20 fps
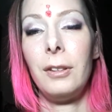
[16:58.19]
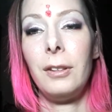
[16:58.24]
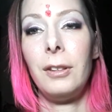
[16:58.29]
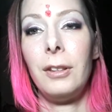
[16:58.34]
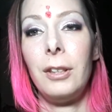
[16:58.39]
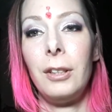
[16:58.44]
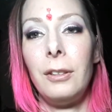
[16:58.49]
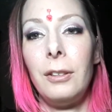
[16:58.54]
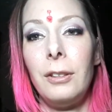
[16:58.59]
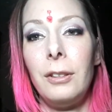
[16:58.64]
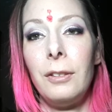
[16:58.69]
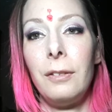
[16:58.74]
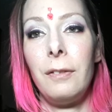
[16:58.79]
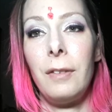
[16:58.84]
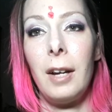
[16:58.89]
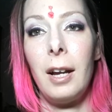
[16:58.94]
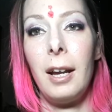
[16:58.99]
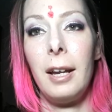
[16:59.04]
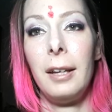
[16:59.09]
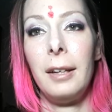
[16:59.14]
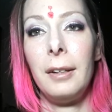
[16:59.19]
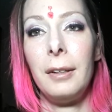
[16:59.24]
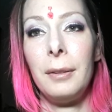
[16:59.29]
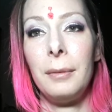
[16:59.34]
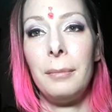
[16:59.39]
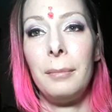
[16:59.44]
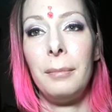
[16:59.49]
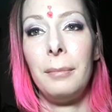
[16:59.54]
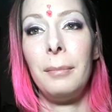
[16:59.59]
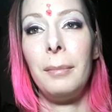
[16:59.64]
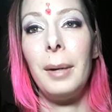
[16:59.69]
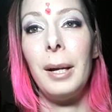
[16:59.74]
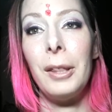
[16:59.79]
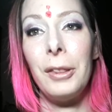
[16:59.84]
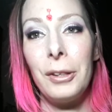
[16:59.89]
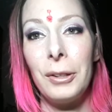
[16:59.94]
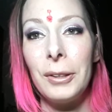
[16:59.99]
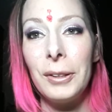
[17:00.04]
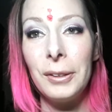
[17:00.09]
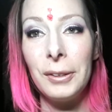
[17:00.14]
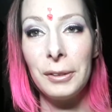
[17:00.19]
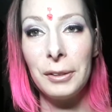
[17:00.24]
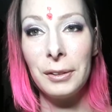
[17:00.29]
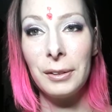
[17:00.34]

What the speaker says: the Divine Mother,